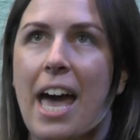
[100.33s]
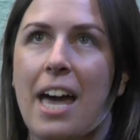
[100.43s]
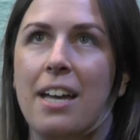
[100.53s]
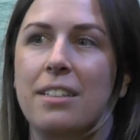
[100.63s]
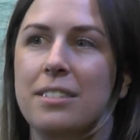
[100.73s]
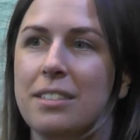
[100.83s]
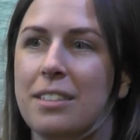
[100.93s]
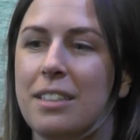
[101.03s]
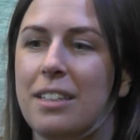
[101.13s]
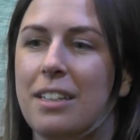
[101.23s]
And
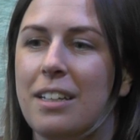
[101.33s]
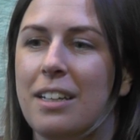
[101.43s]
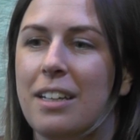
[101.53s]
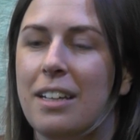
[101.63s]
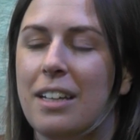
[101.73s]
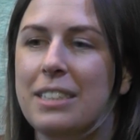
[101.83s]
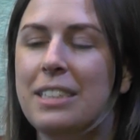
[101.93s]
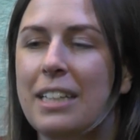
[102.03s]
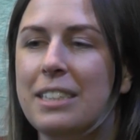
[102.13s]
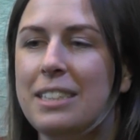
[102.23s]
it's
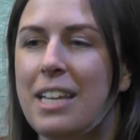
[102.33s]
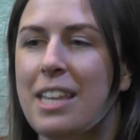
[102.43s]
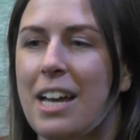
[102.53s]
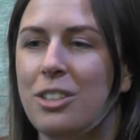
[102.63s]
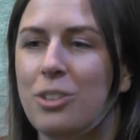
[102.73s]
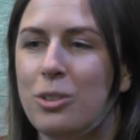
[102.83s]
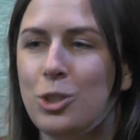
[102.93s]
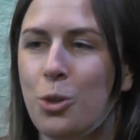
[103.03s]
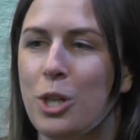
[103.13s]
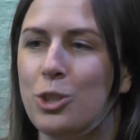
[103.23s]
not to say that
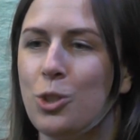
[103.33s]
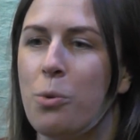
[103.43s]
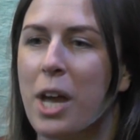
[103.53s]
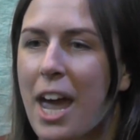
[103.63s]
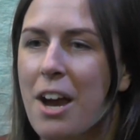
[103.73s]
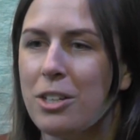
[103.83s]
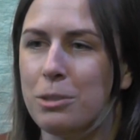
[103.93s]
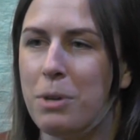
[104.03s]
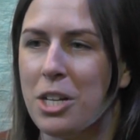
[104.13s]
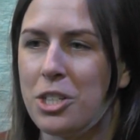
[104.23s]
students don't care
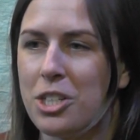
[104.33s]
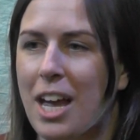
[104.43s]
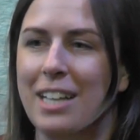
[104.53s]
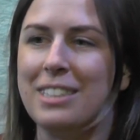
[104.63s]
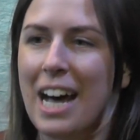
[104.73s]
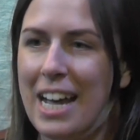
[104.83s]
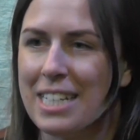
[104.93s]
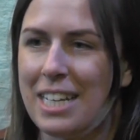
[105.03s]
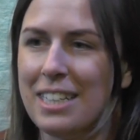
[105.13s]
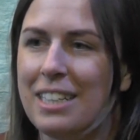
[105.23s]
as much as I
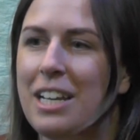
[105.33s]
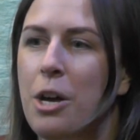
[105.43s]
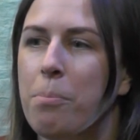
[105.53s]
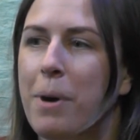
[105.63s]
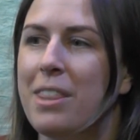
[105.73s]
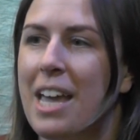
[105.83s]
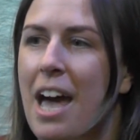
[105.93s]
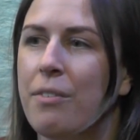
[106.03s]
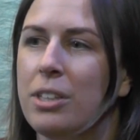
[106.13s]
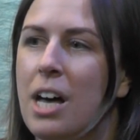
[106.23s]
did, but they
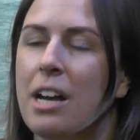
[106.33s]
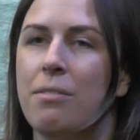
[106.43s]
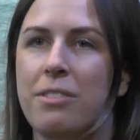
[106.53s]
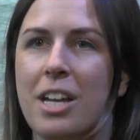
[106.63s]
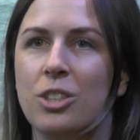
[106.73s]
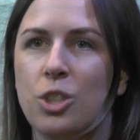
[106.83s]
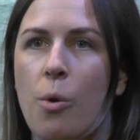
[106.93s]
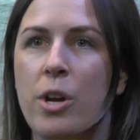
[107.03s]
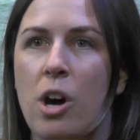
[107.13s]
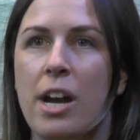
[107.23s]
have a lot of things
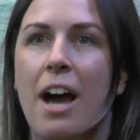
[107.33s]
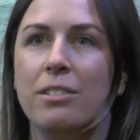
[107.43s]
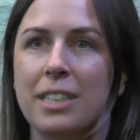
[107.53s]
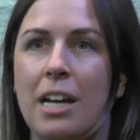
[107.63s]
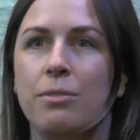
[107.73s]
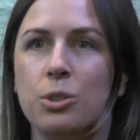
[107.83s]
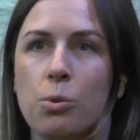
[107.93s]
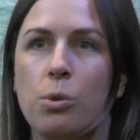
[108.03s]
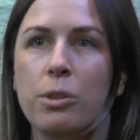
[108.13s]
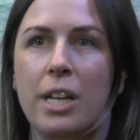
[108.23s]
going on outside of
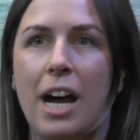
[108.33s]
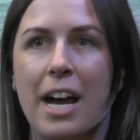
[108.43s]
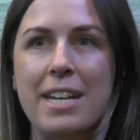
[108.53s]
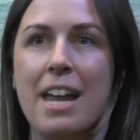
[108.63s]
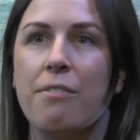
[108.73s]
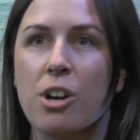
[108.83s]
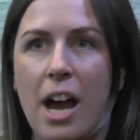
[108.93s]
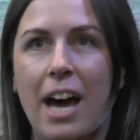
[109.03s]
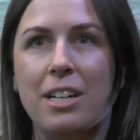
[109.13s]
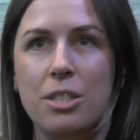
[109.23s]
school that I never
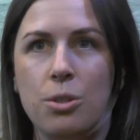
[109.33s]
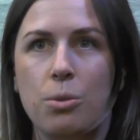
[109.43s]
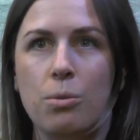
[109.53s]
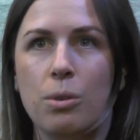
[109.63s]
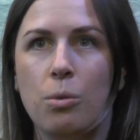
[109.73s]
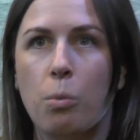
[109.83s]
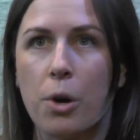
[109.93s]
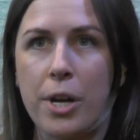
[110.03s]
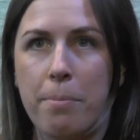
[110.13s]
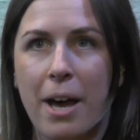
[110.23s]
had to
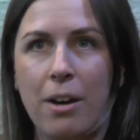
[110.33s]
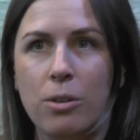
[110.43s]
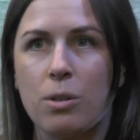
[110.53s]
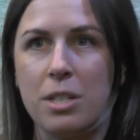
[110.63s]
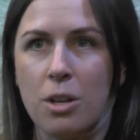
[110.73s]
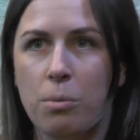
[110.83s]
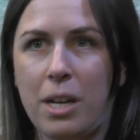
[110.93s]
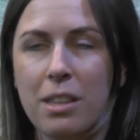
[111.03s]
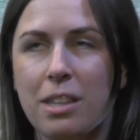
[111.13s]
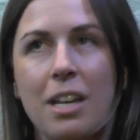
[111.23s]
worry about or deal with.